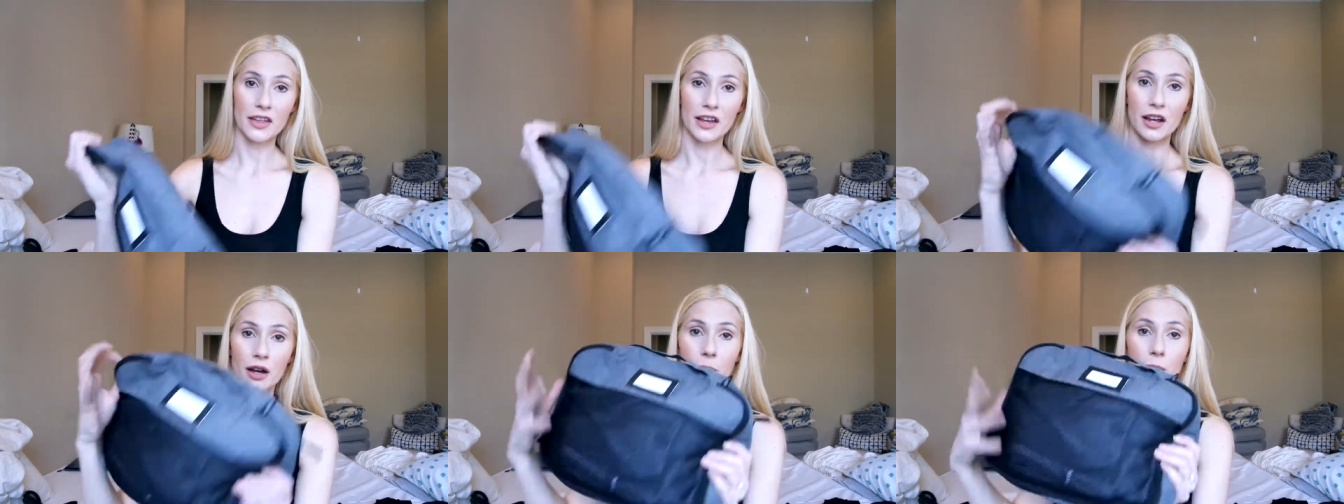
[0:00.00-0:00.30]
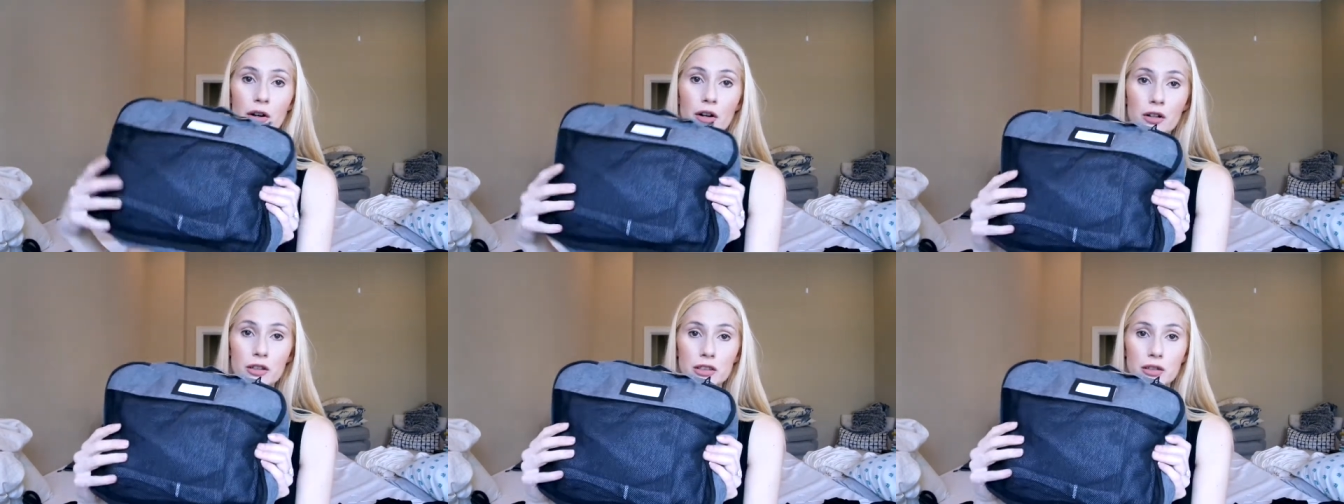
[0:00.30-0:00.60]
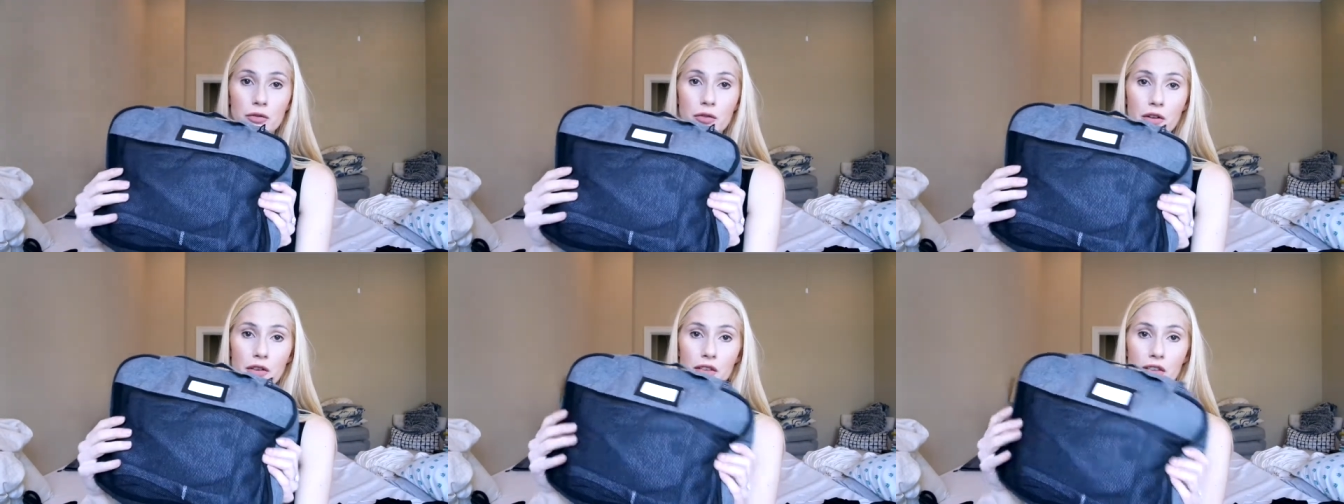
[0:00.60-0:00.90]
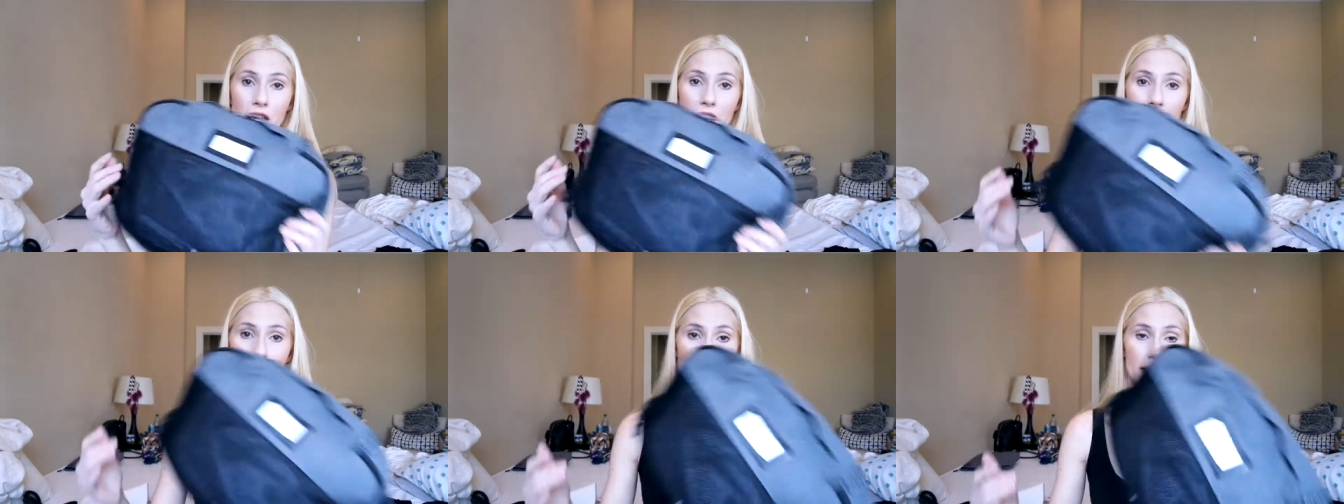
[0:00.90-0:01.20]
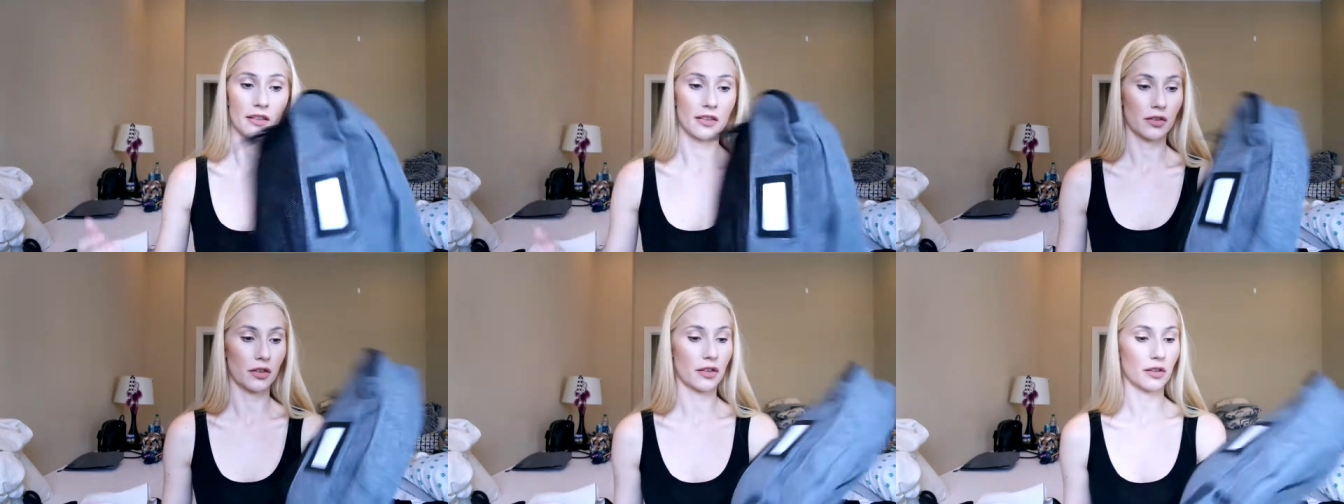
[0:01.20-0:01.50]
They come in all different
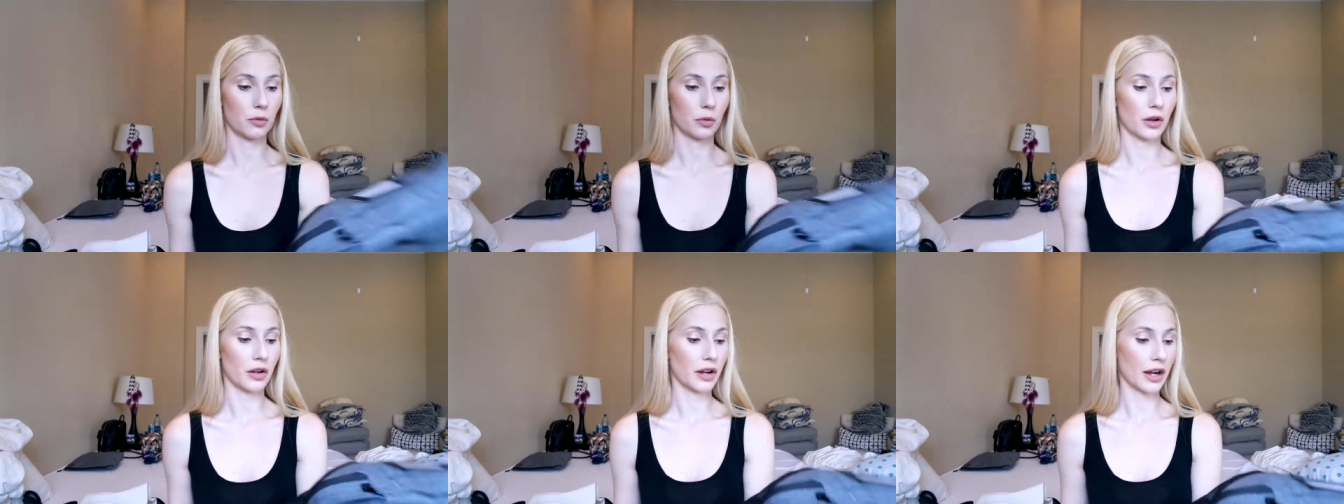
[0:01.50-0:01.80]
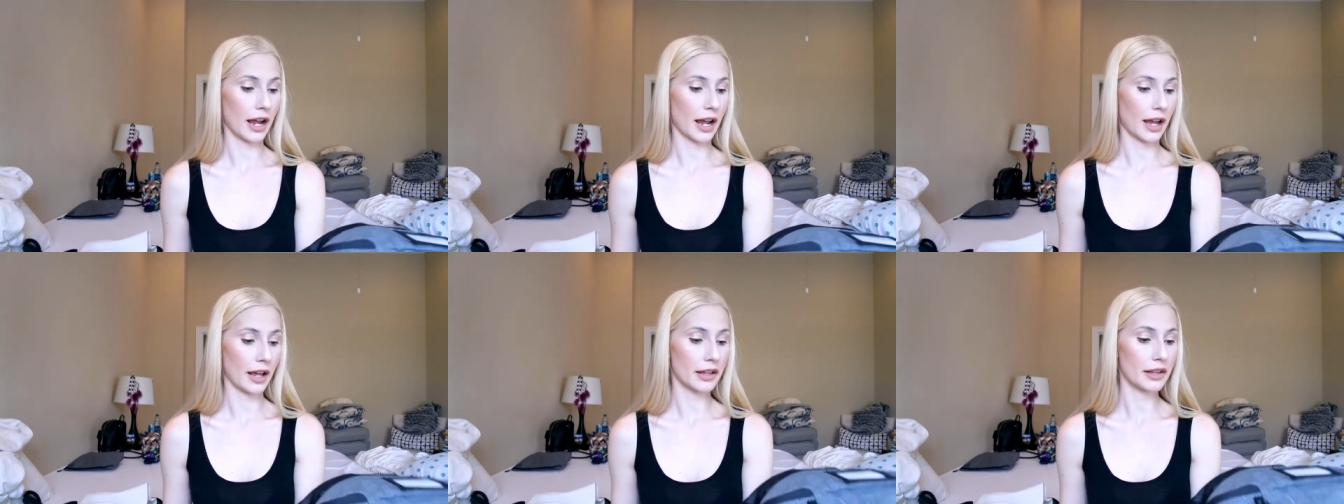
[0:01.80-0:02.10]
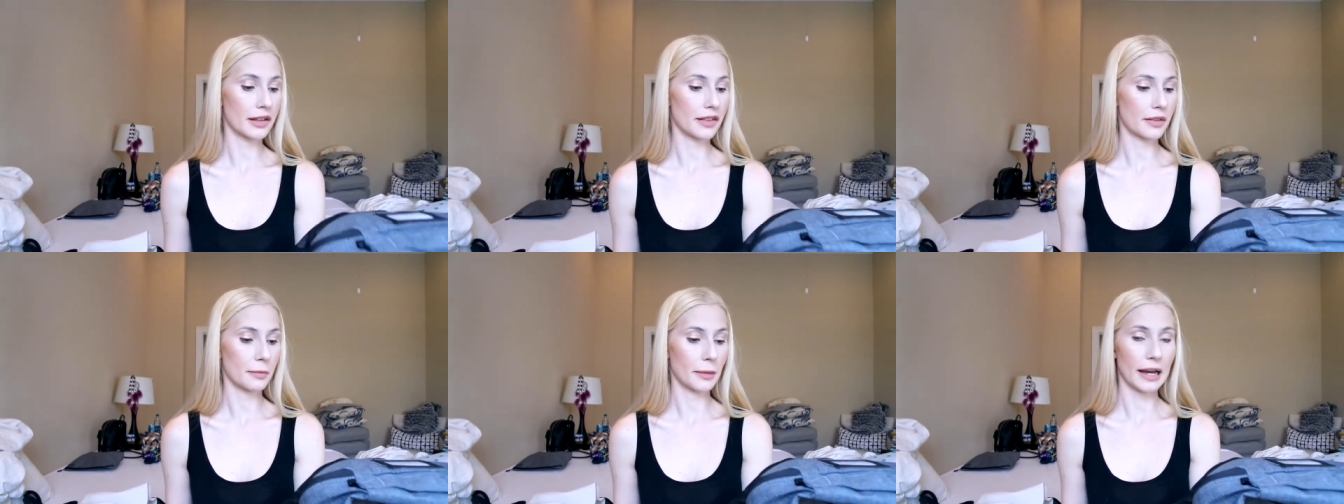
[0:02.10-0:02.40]
sizes. This one has